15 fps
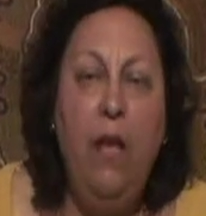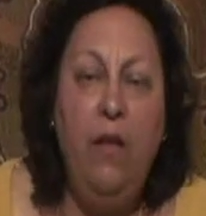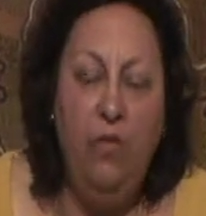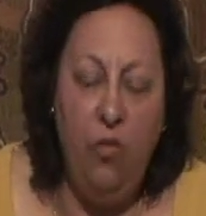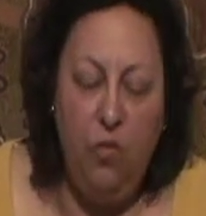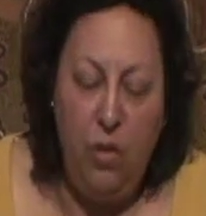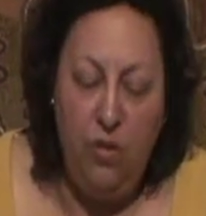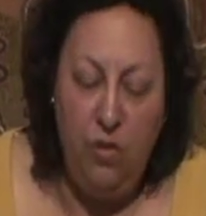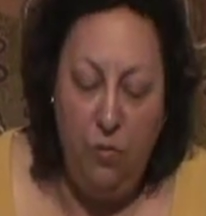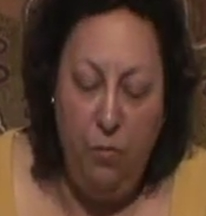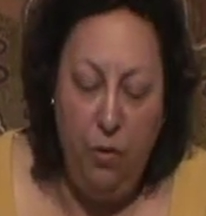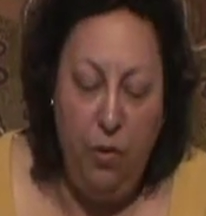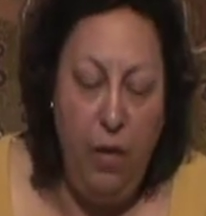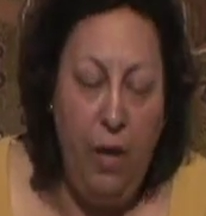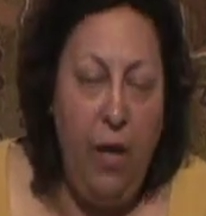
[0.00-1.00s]
The reason
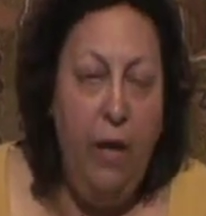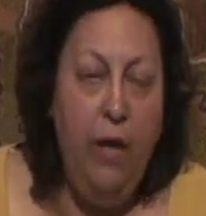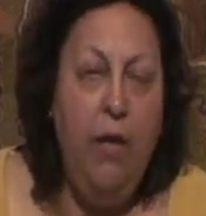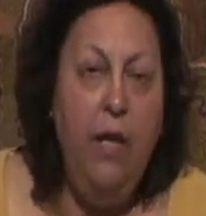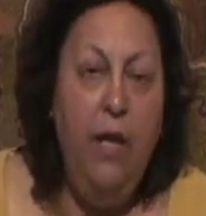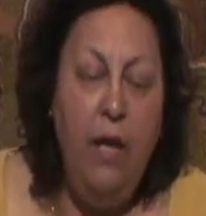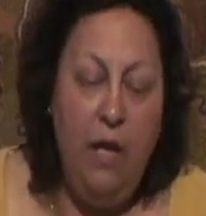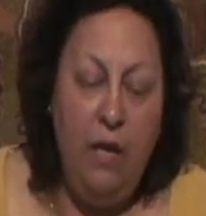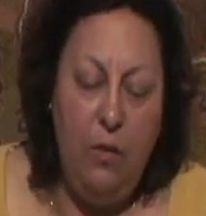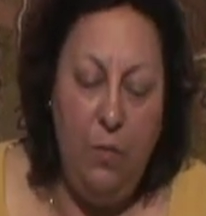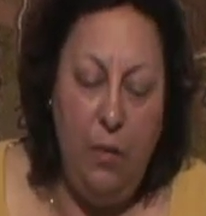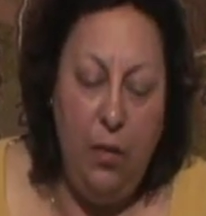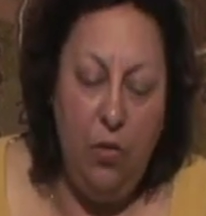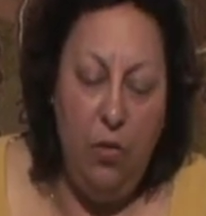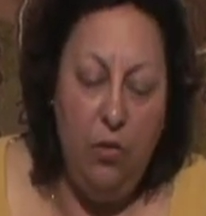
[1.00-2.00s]
for that is
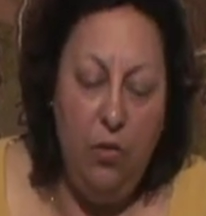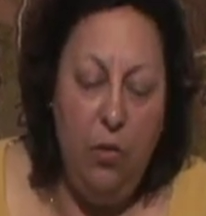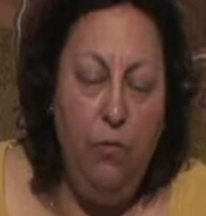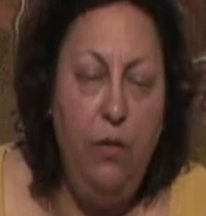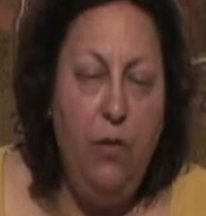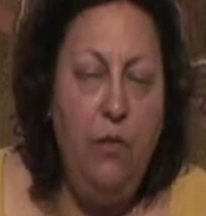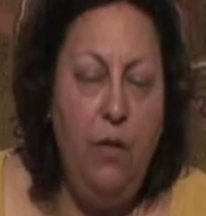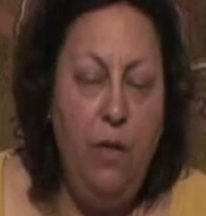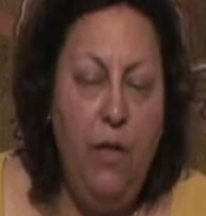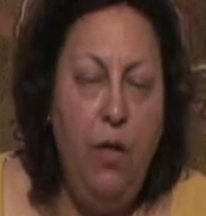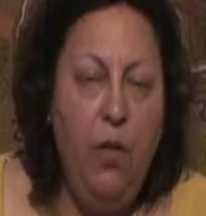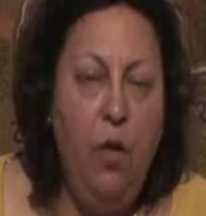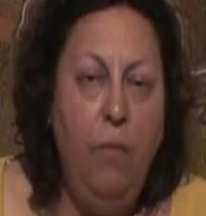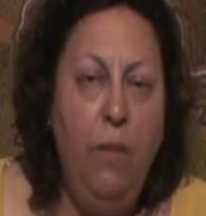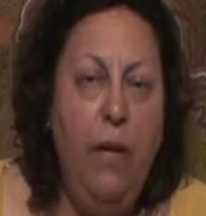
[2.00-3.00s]
because obviously
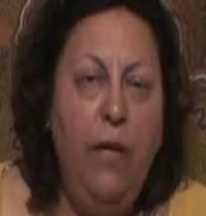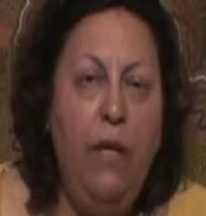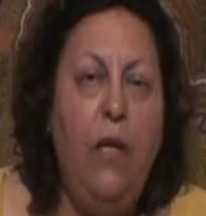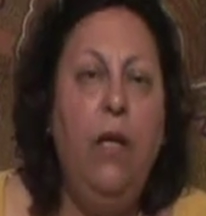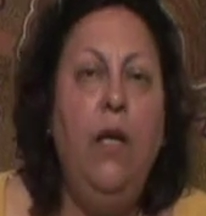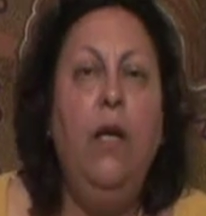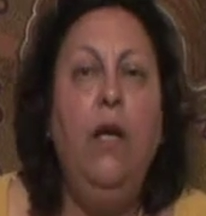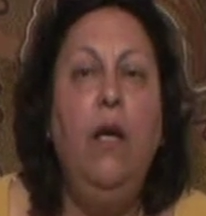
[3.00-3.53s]
nobody